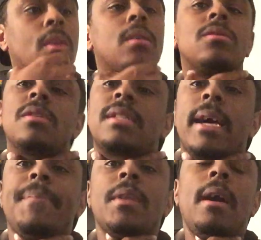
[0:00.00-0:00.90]
So that's
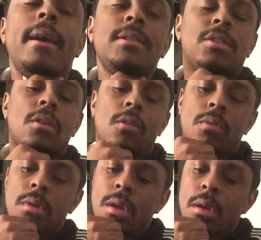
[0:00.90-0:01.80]
that. All right. So
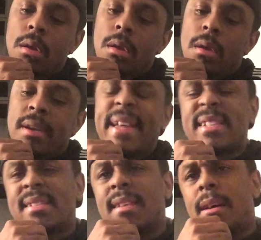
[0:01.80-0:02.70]

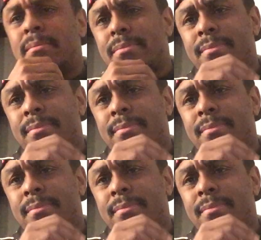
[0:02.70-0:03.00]
next up,